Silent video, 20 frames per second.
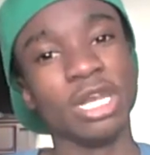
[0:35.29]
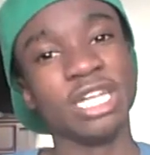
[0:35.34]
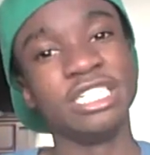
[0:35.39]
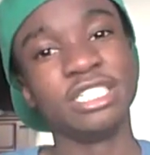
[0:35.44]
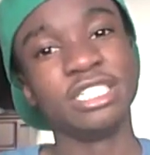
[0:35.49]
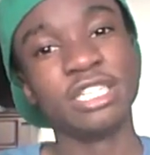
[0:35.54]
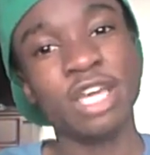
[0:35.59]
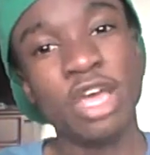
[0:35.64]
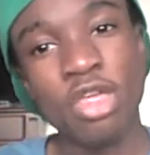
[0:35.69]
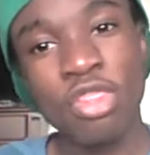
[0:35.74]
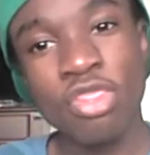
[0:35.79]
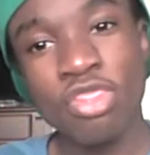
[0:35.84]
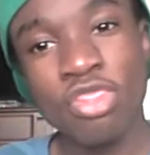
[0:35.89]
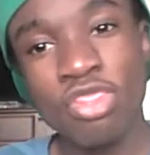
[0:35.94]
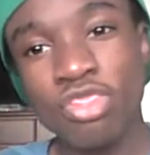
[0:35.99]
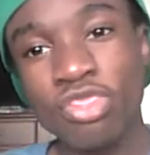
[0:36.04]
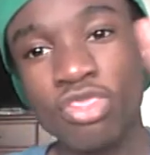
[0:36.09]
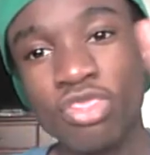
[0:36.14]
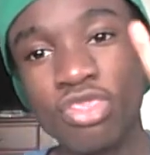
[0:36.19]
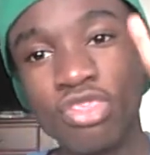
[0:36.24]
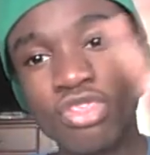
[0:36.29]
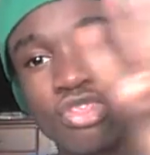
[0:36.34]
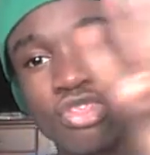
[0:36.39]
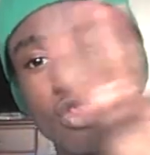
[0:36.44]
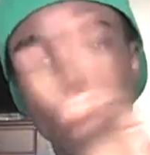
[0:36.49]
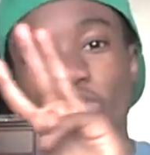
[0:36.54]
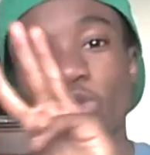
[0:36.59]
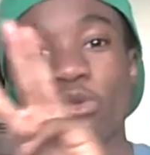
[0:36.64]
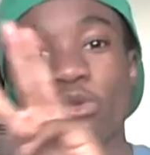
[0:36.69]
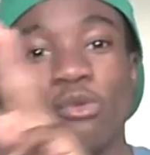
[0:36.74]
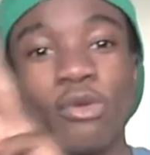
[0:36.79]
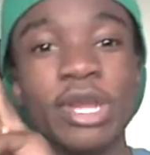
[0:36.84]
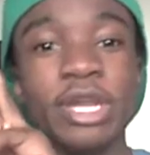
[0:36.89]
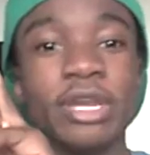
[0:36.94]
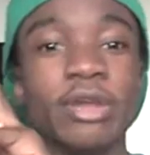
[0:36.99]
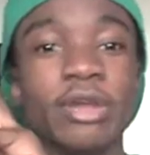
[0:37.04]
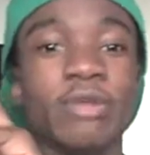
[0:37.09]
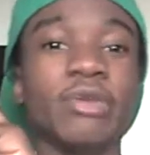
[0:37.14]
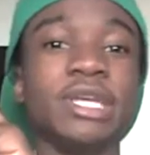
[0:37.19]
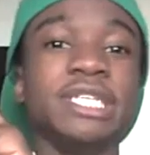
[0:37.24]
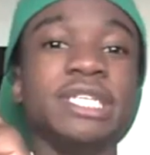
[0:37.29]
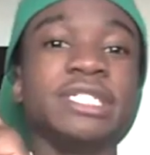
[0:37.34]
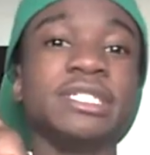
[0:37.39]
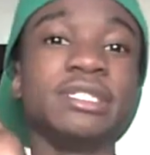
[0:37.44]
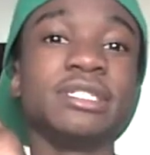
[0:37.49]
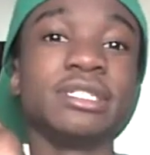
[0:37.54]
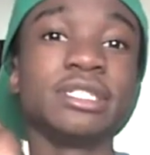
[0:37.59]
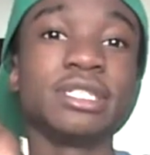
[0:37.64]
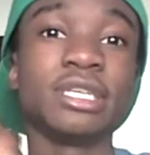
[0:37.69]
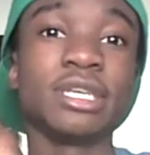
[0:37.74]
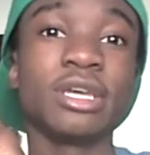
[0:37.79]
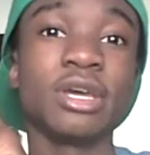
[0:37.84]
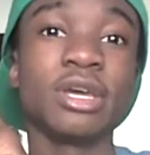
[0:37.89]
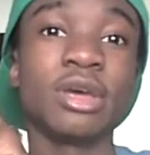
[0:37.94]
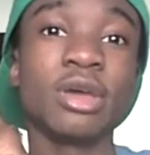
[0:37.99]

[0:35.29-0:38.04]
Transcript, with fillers: least three good reasons.